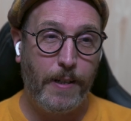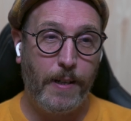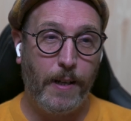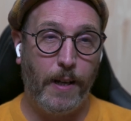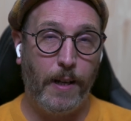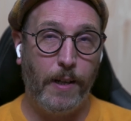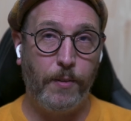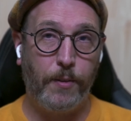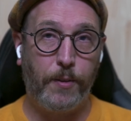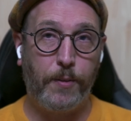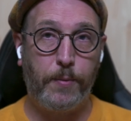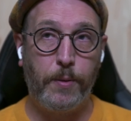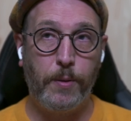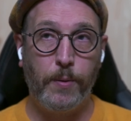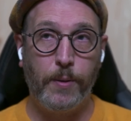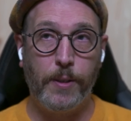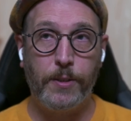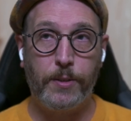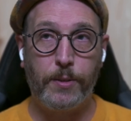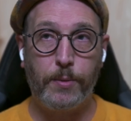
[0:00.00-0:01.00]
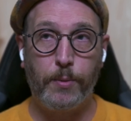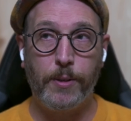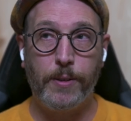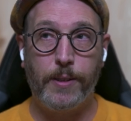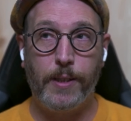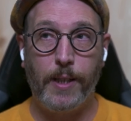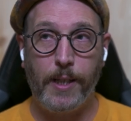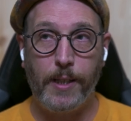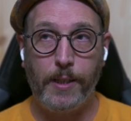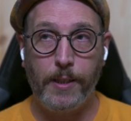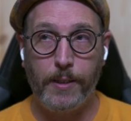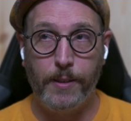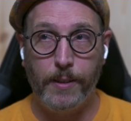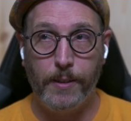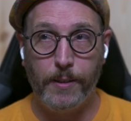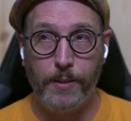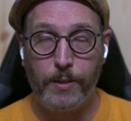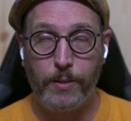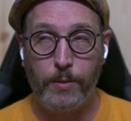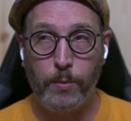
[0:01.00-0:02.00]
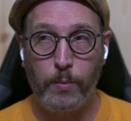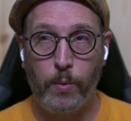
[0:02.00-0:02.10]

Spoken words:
And through interrelatedness,